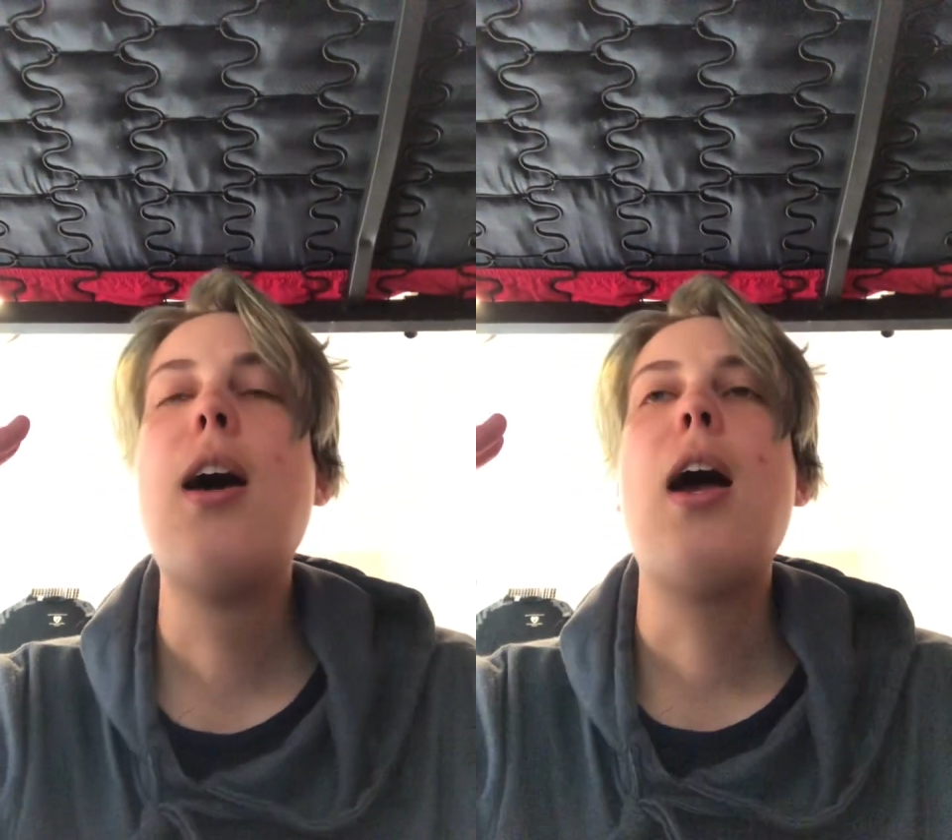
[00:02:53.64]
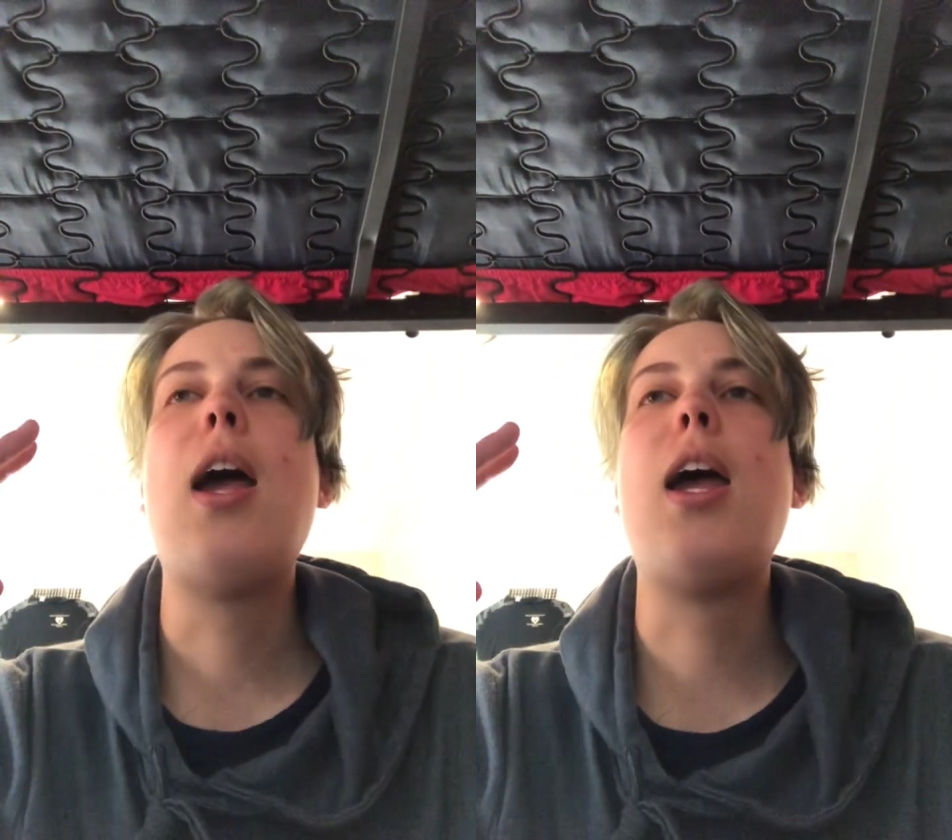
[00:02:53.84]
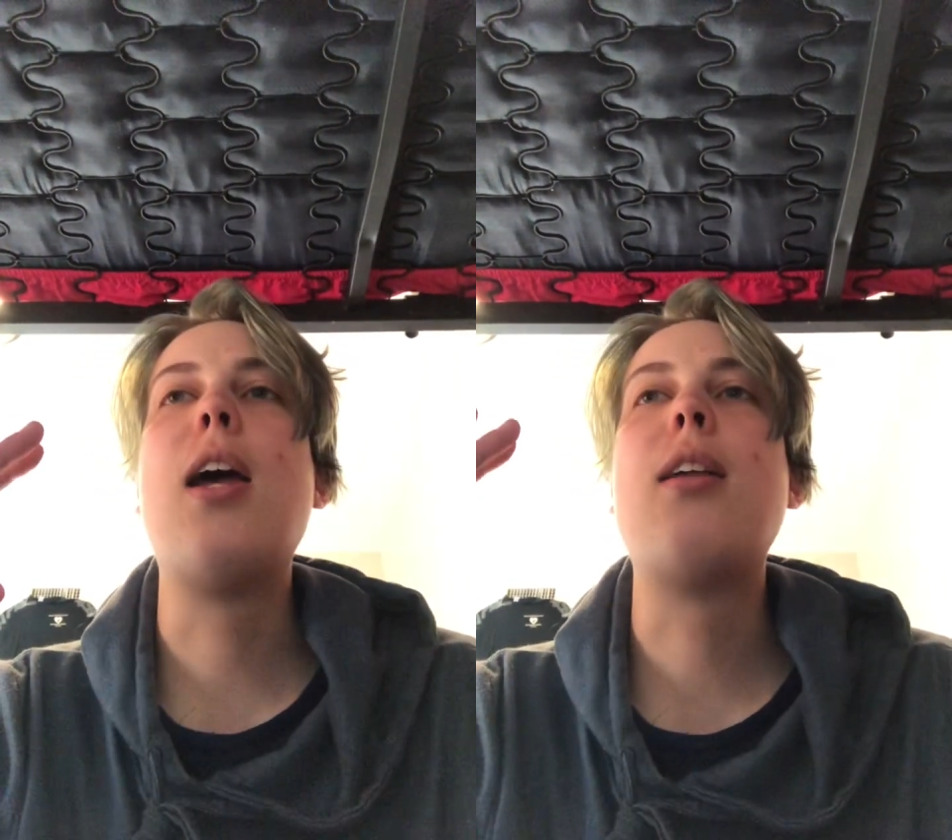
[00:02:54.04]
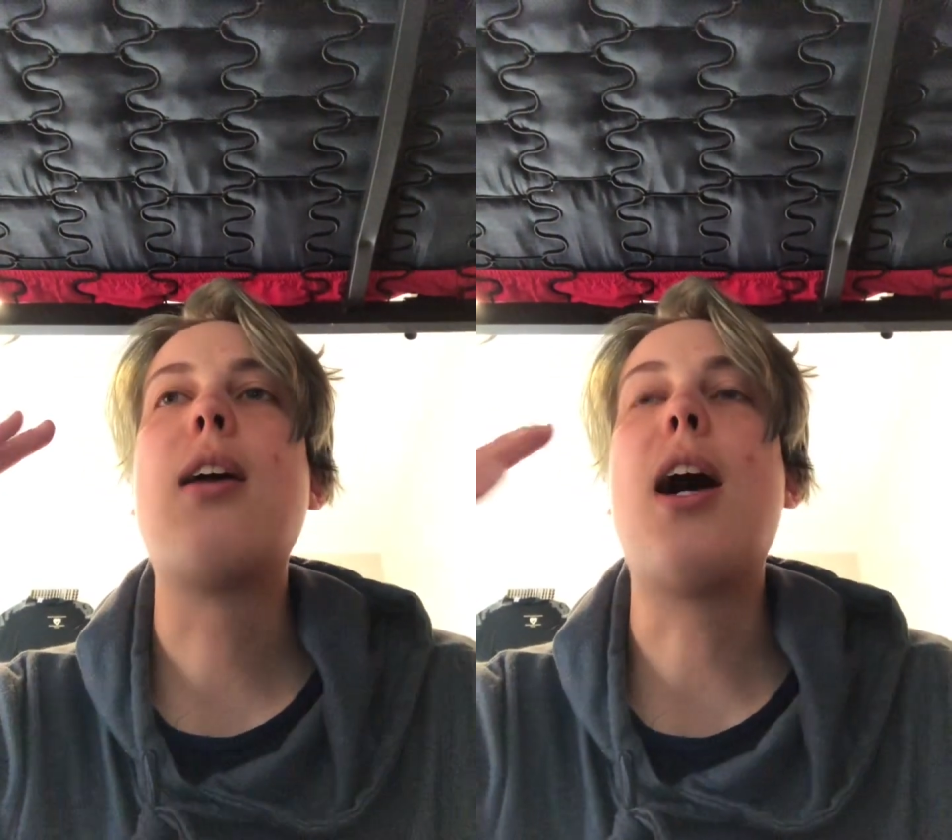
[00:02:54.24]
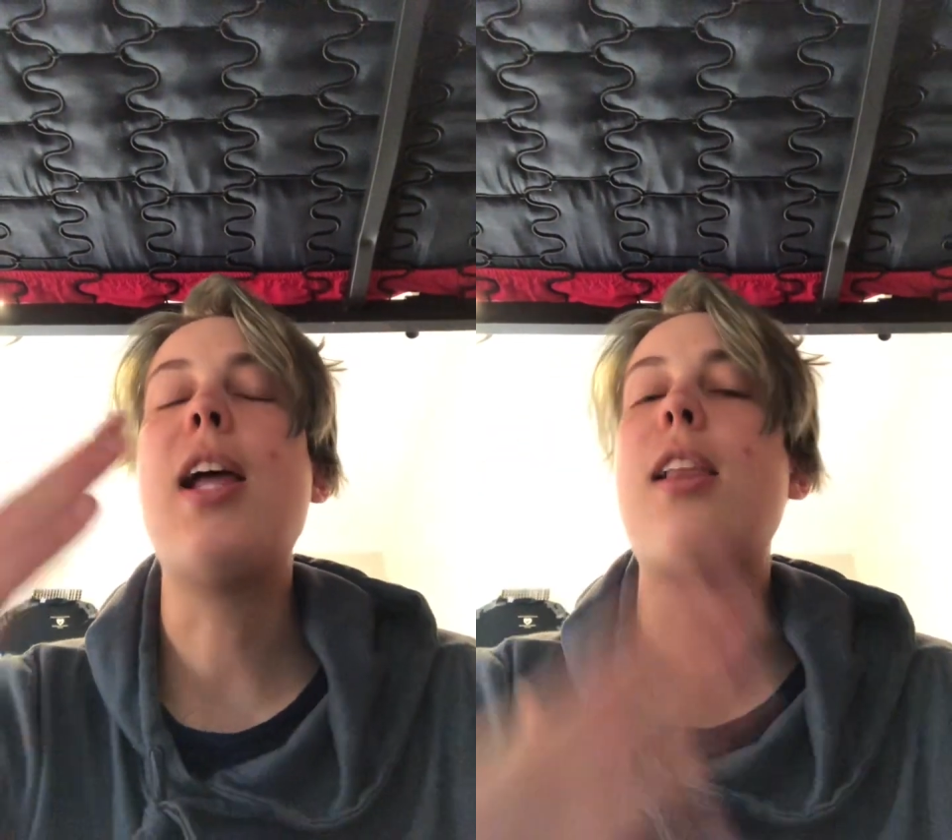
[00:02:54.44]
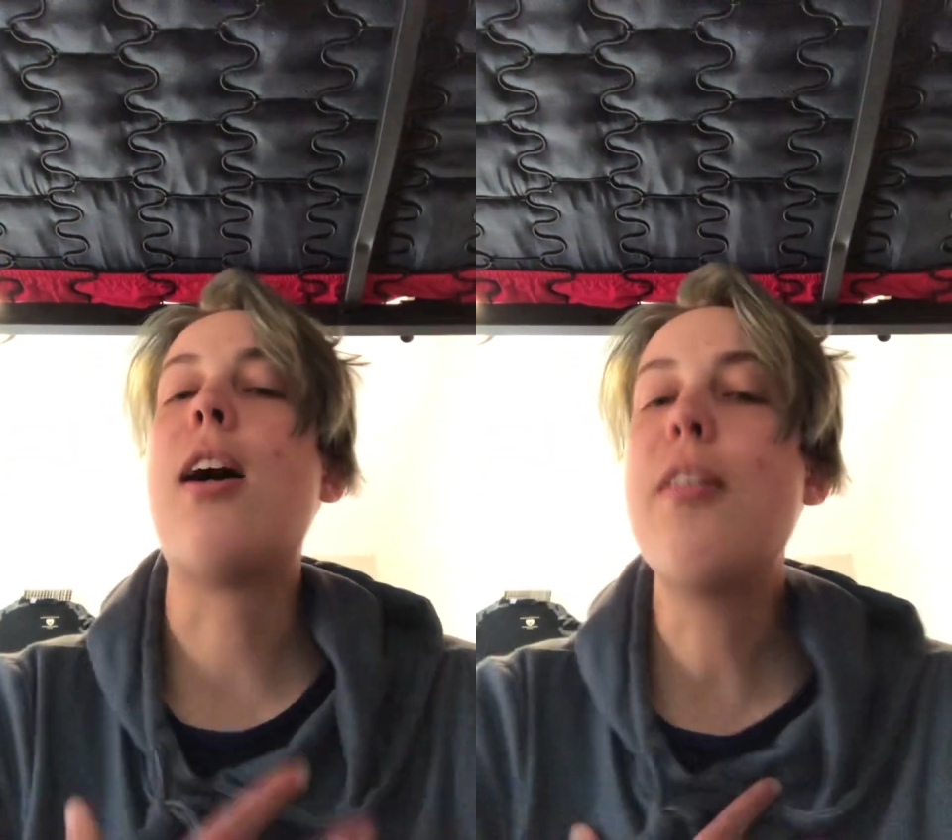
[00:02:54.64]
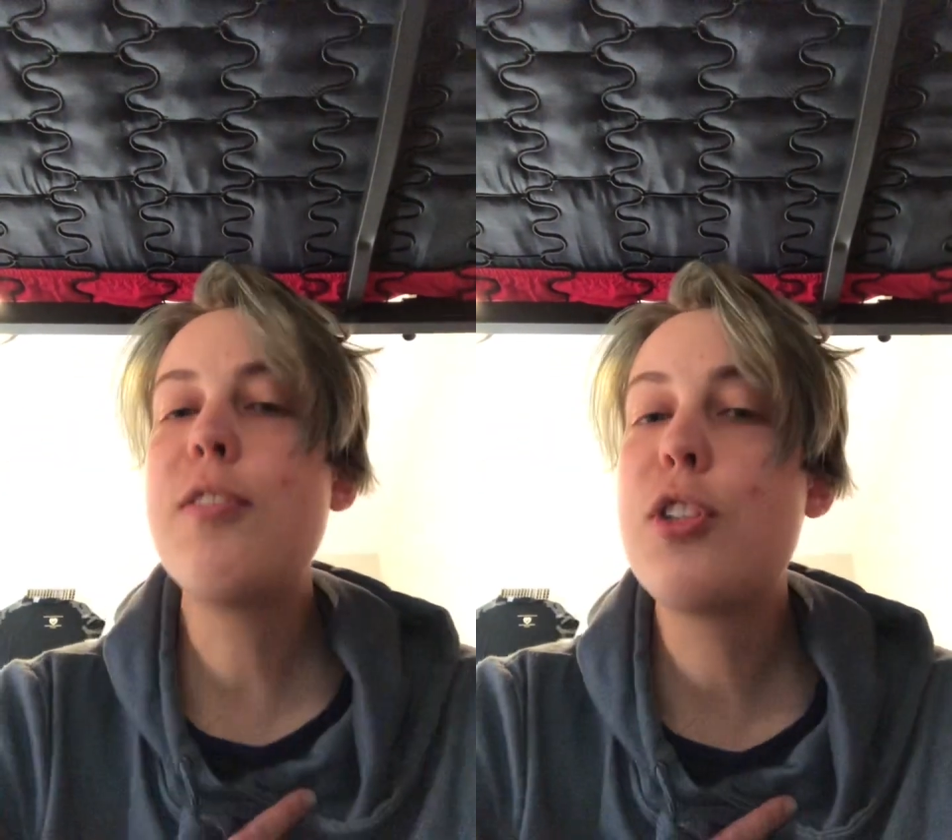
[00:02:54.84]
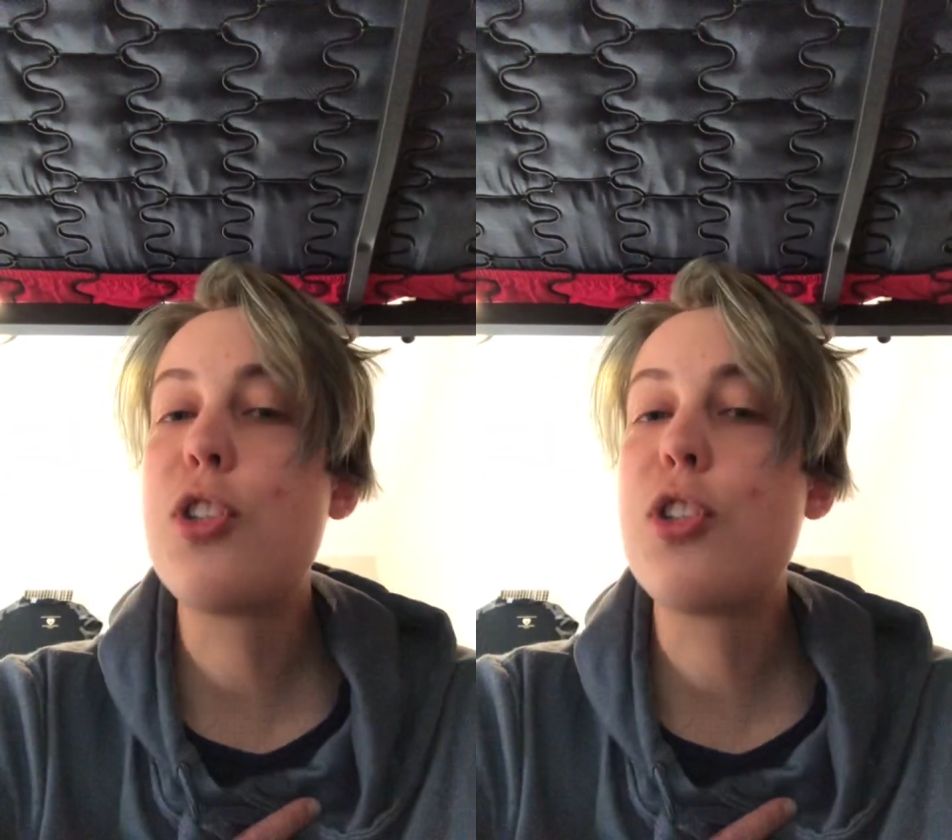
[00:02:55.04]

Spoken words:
and I loved